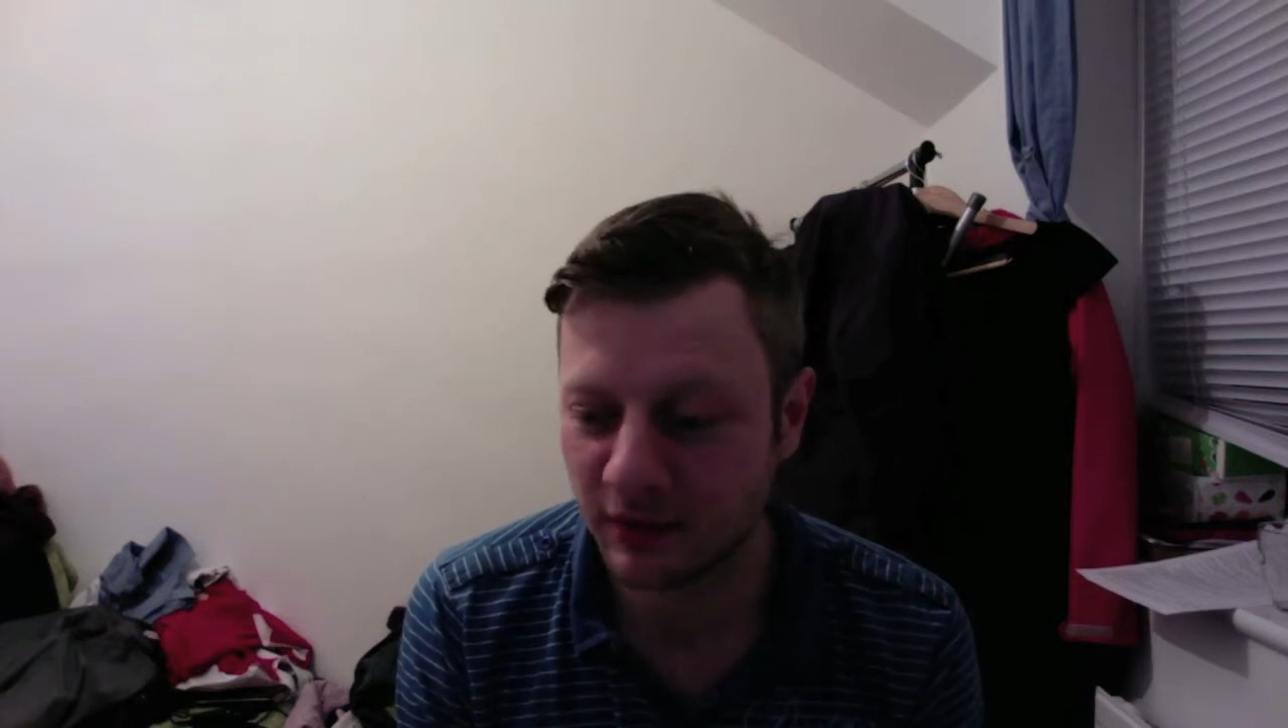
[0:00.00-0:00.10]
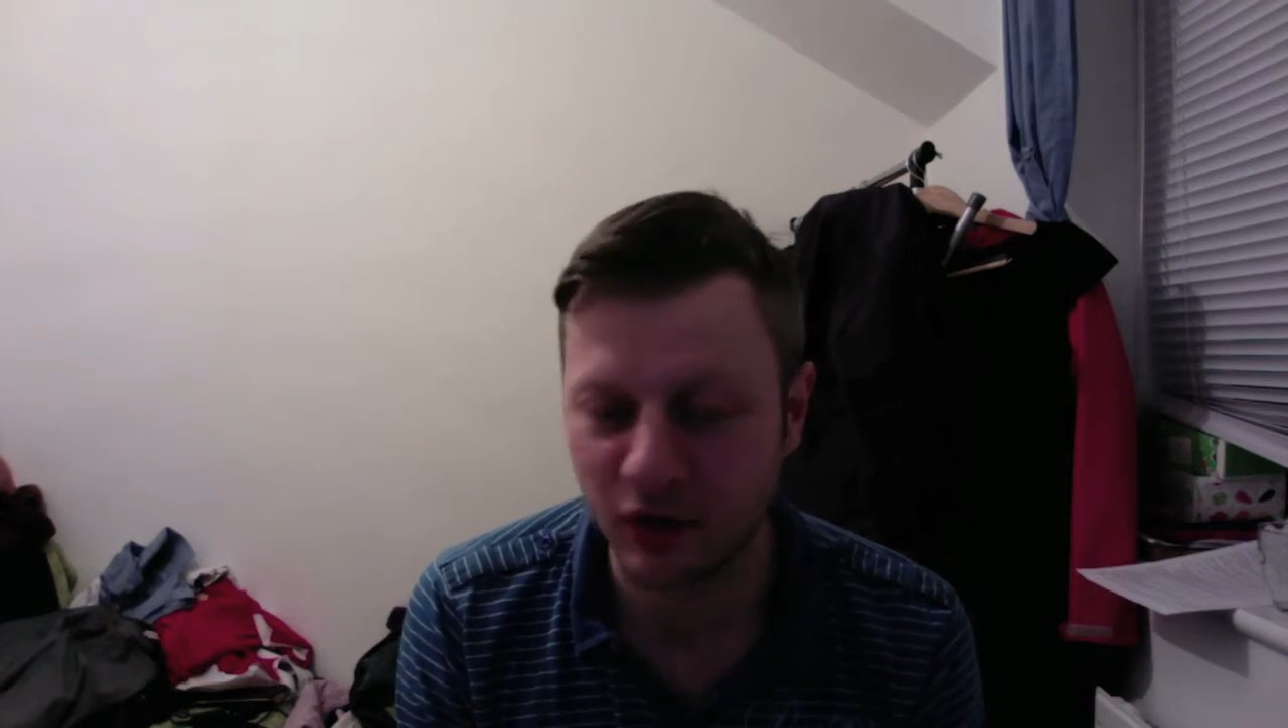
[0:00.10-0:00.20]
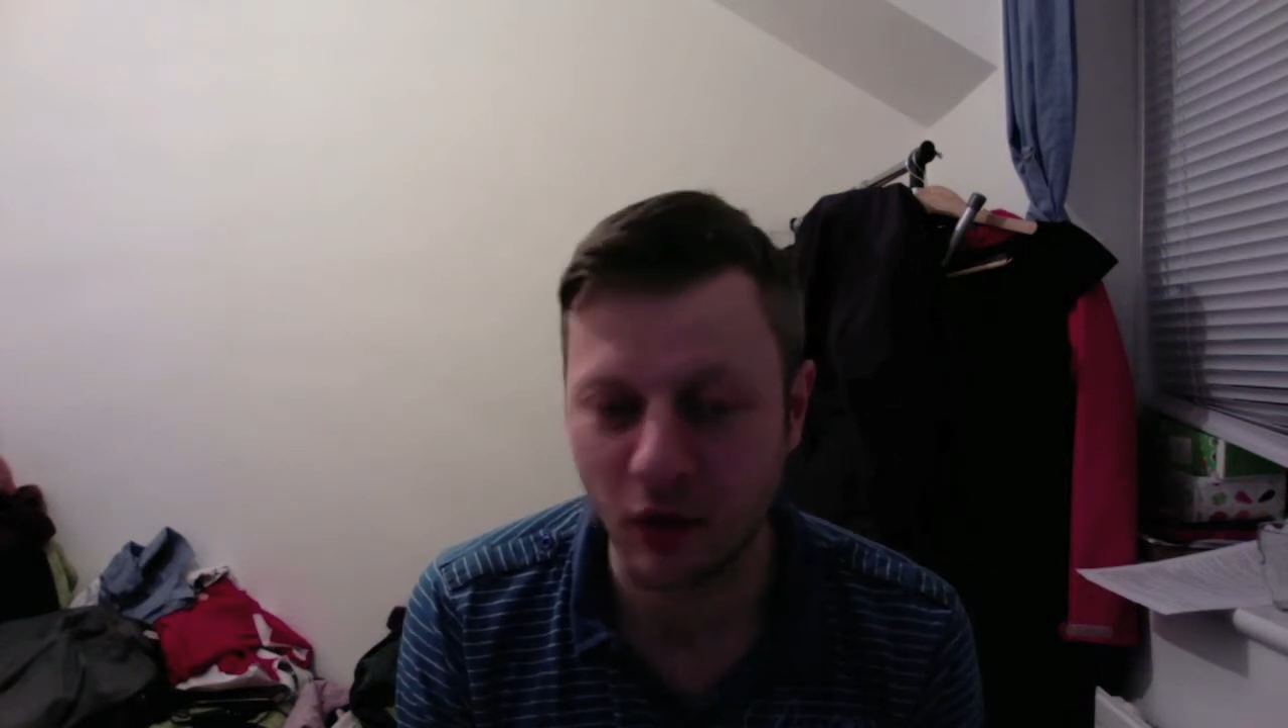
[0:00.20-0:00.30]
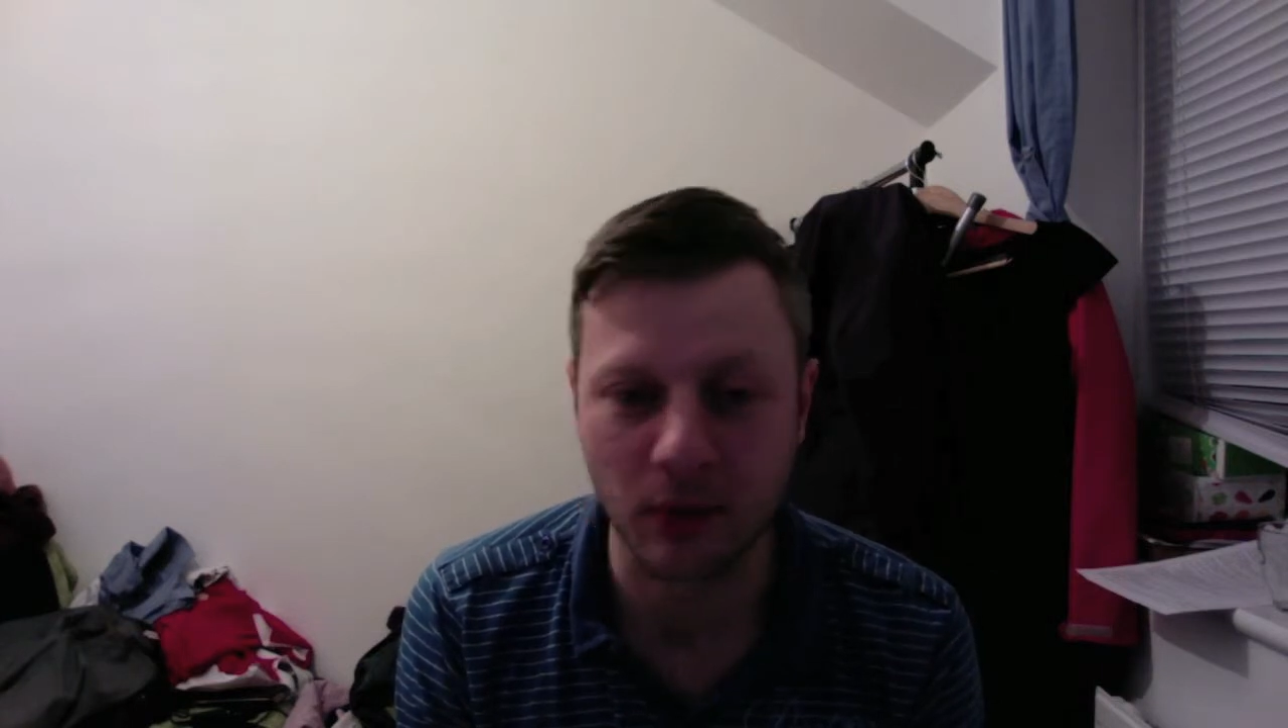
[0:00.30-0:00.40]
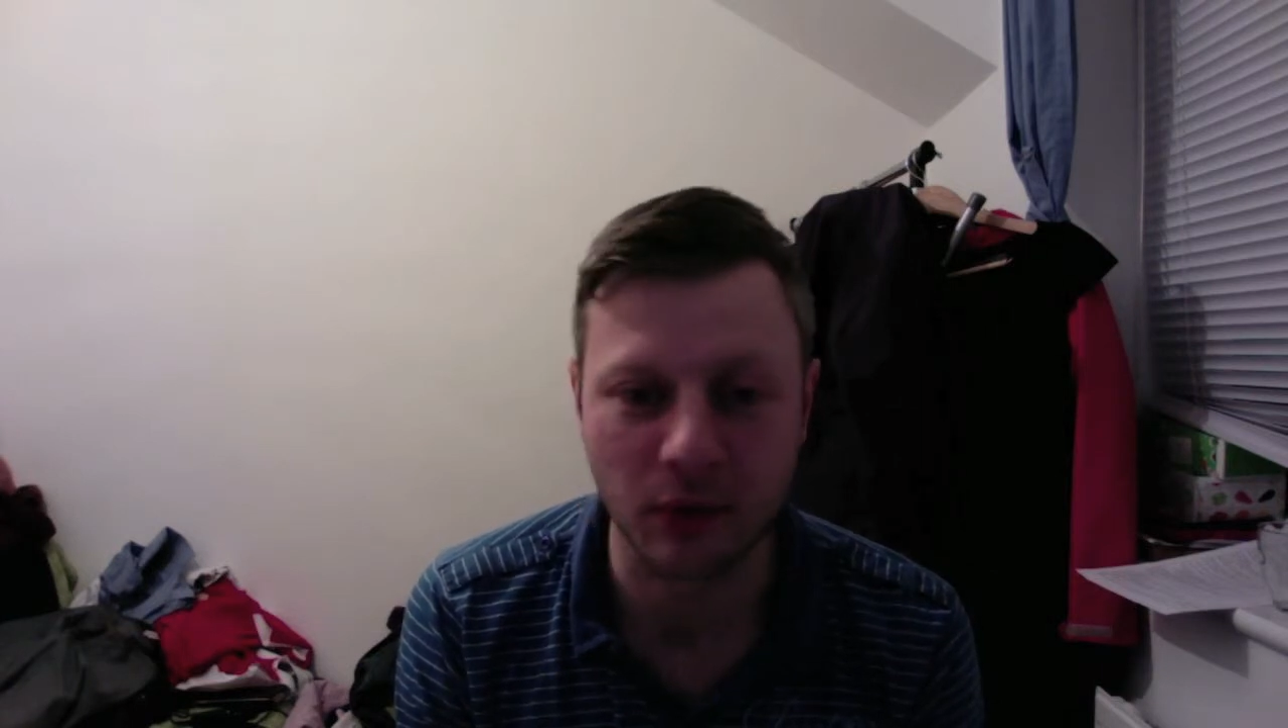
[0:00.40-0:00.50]

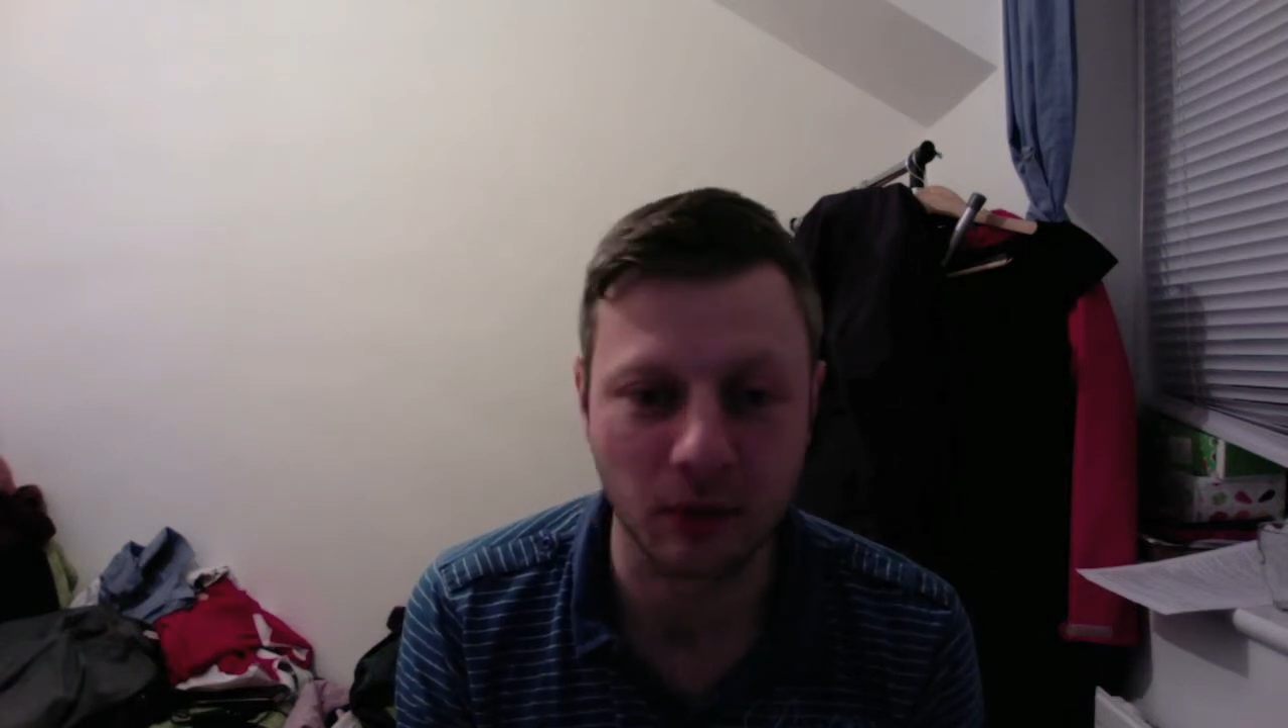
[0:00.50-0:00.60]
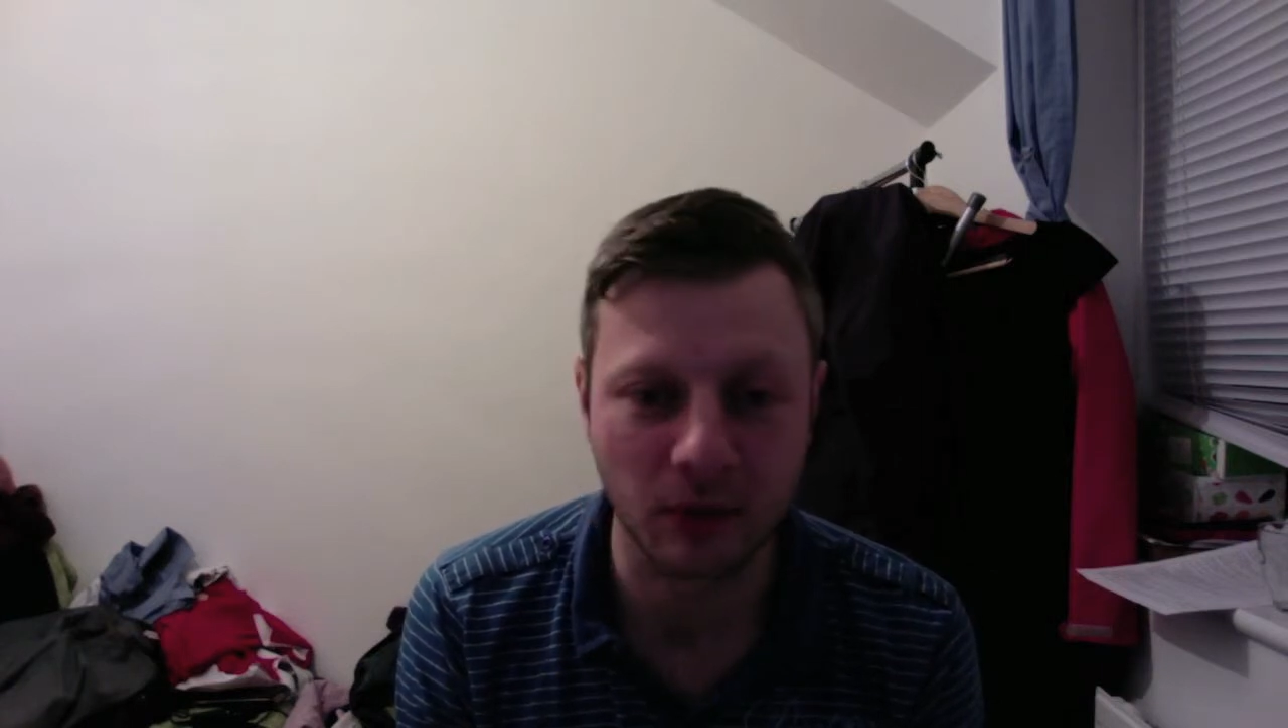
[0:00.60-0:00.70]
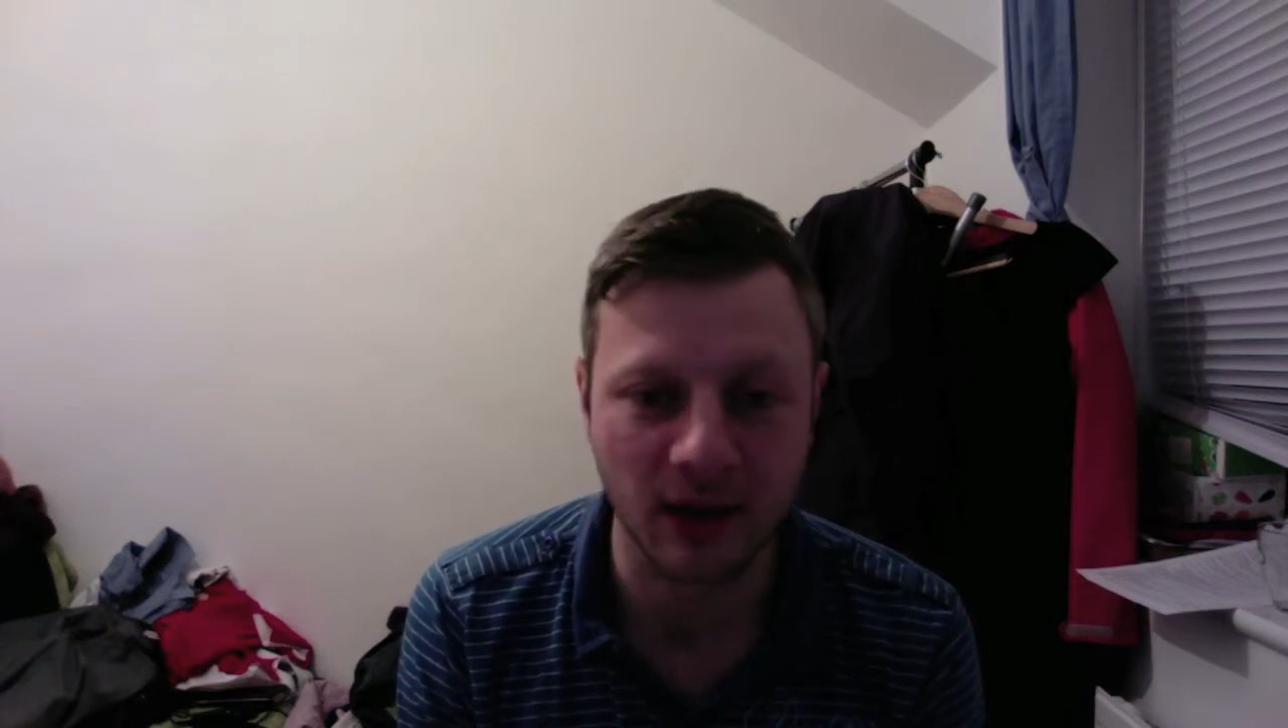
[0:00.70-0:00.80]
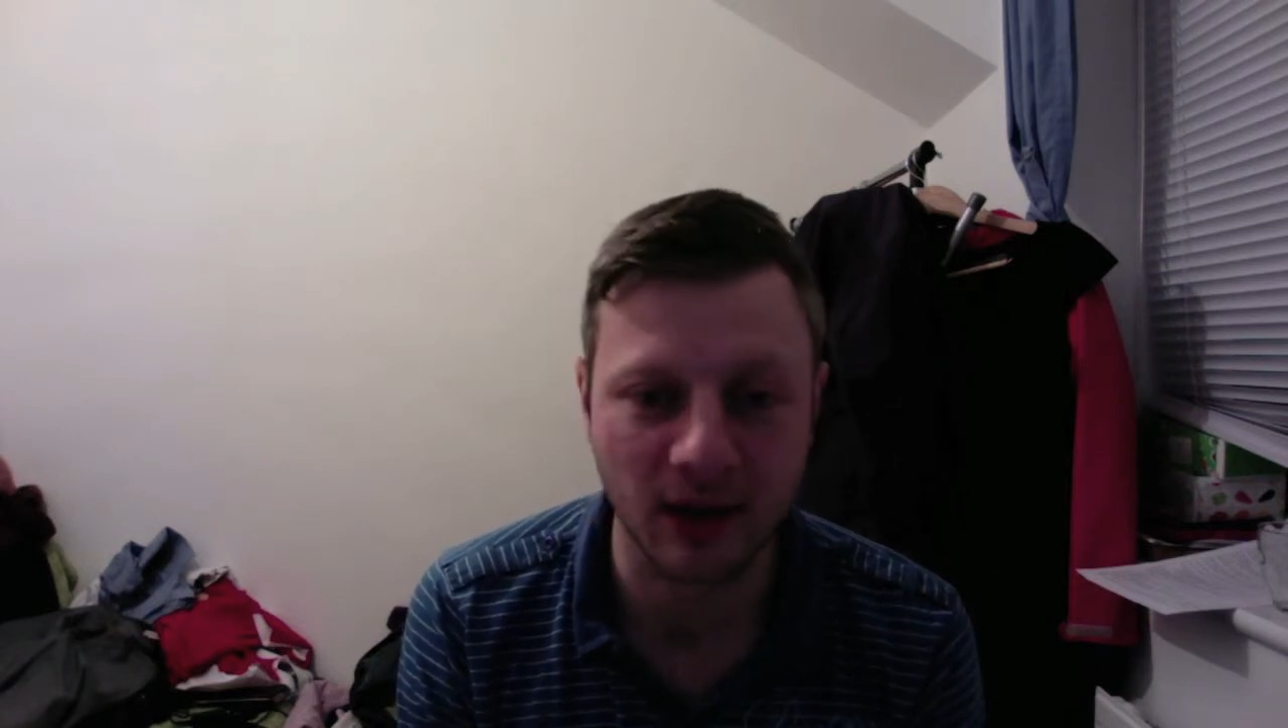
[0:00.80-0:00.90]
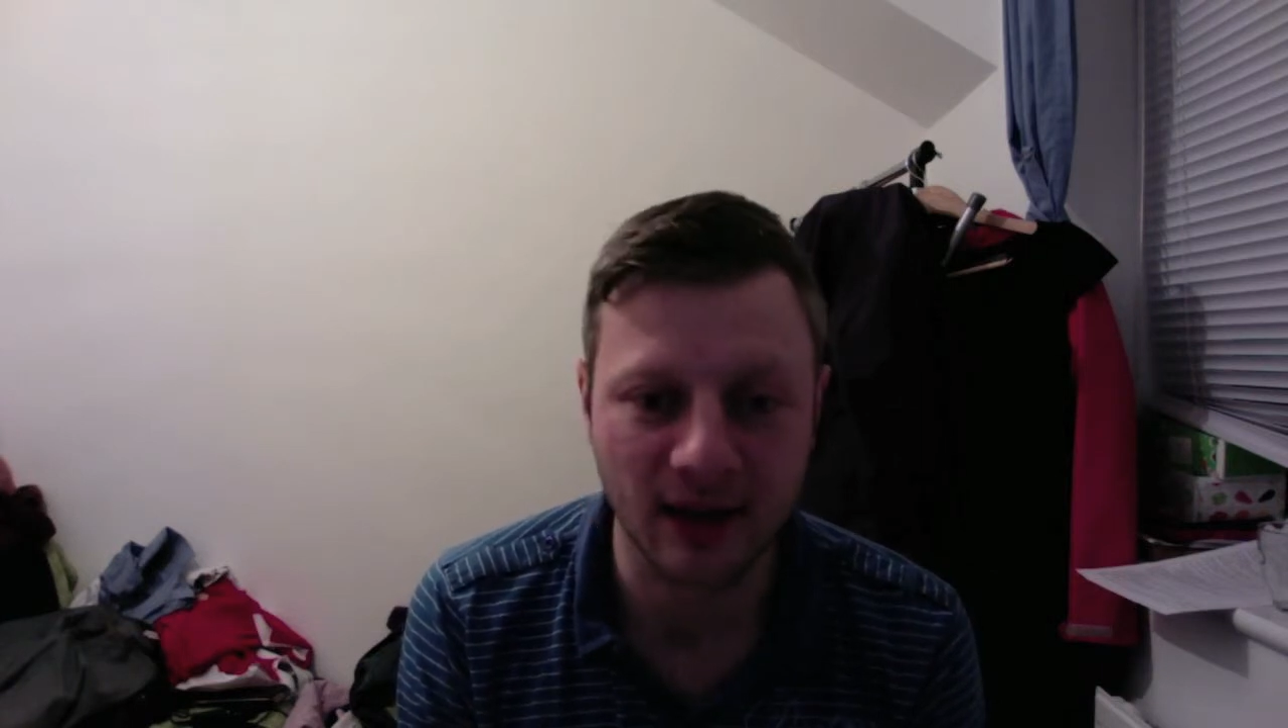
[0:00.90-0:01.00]
phenomenal
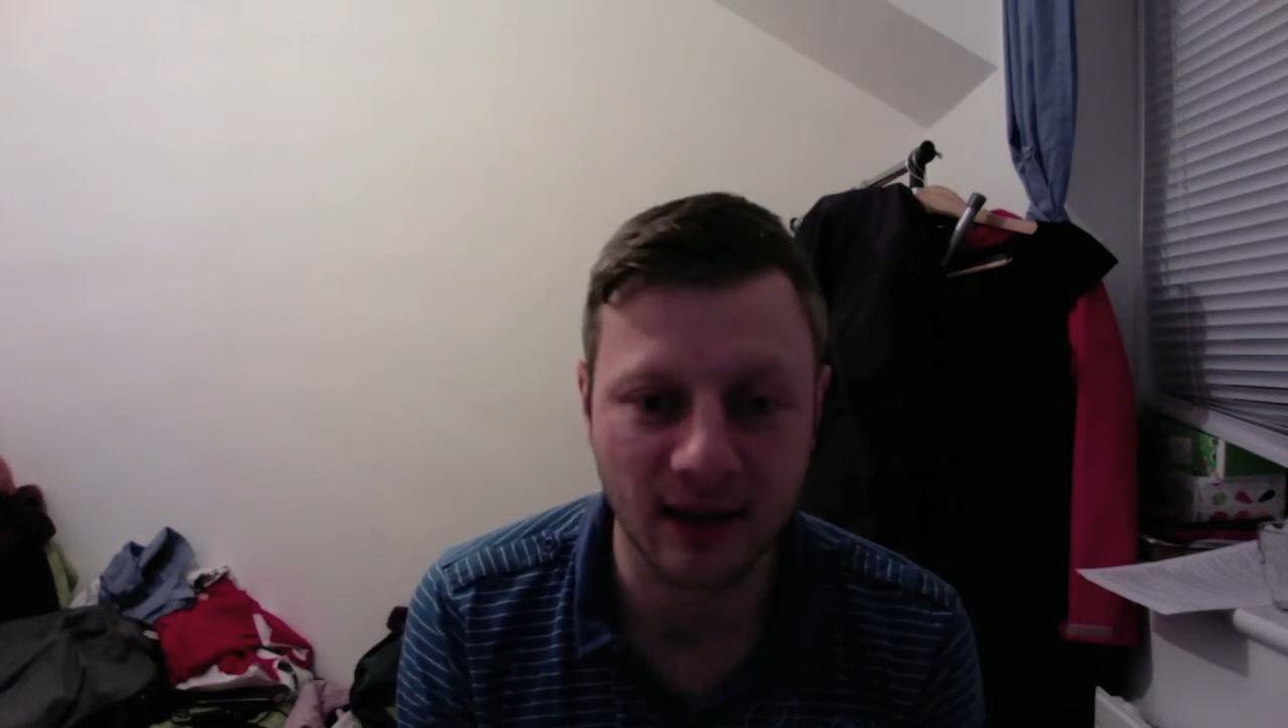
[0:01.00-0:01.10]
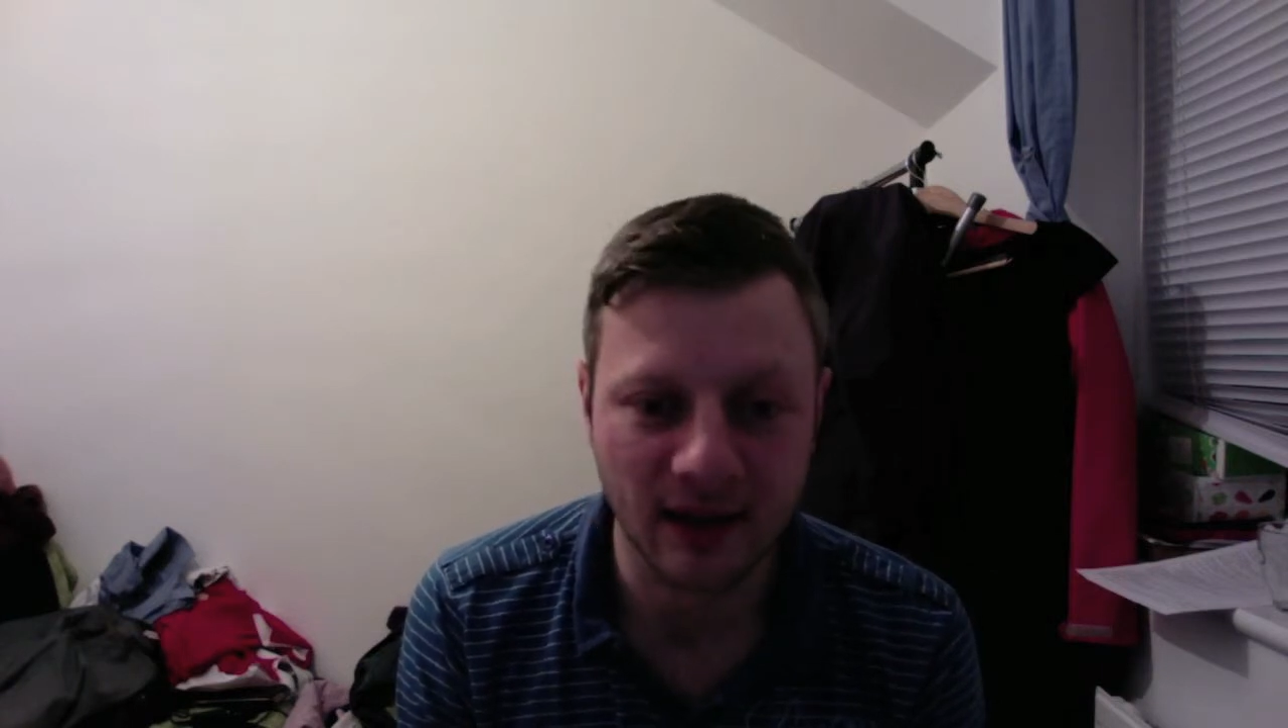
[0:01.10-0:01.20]
player.